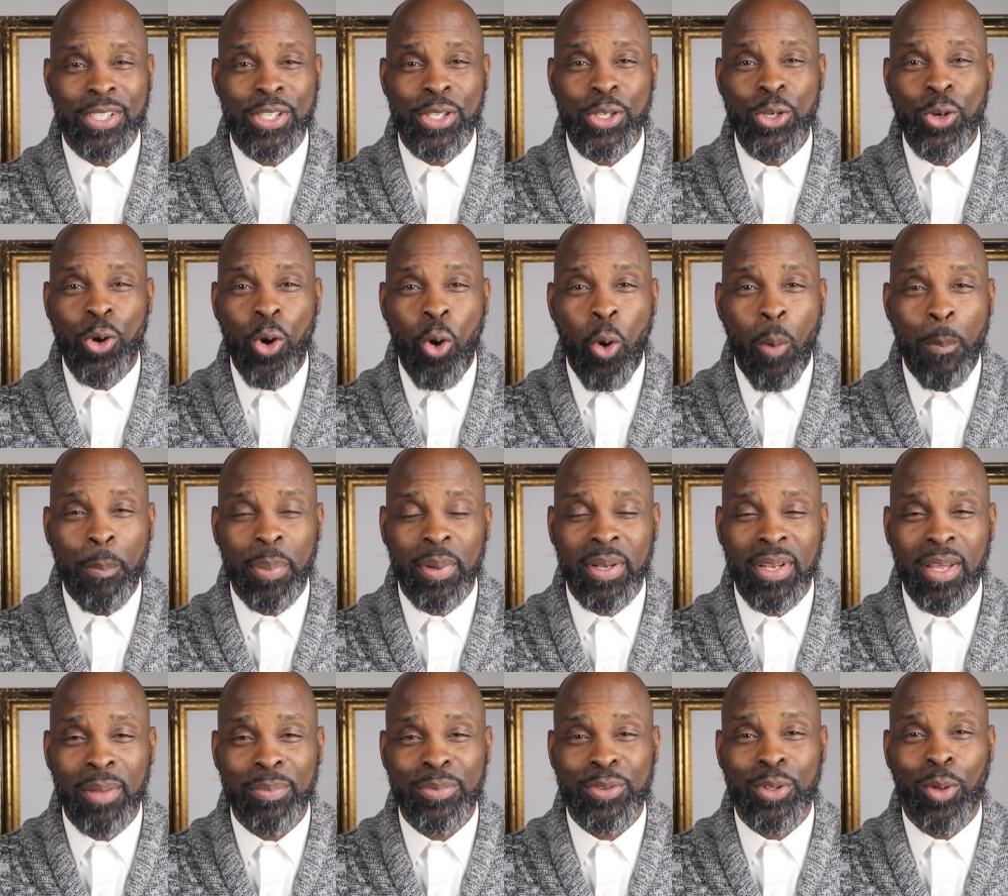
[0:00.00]
you open
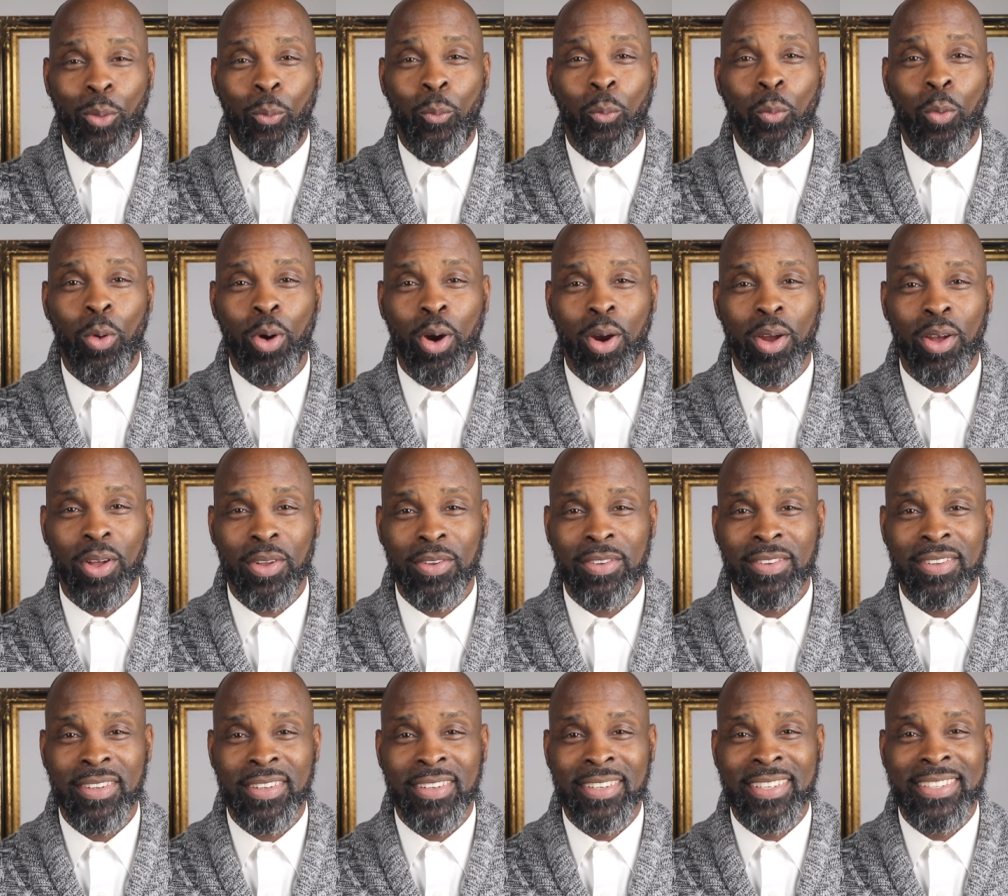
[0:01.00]
up the world
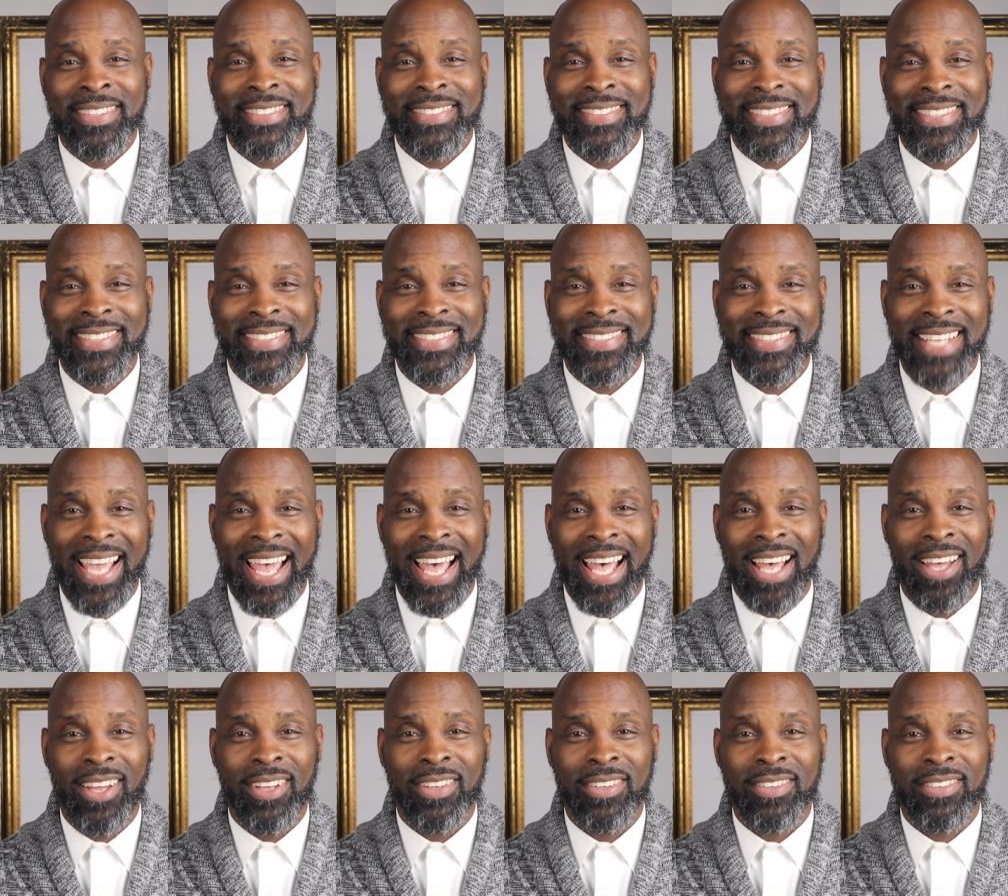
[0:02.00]
to
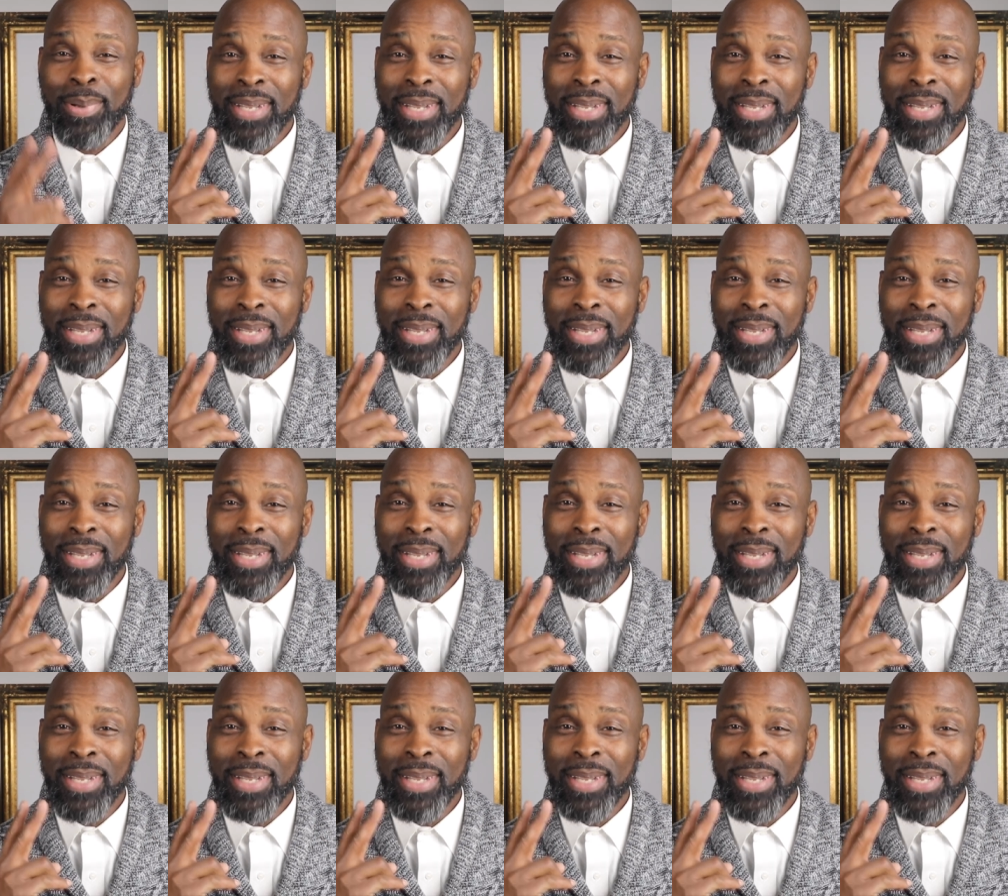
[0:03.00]
style.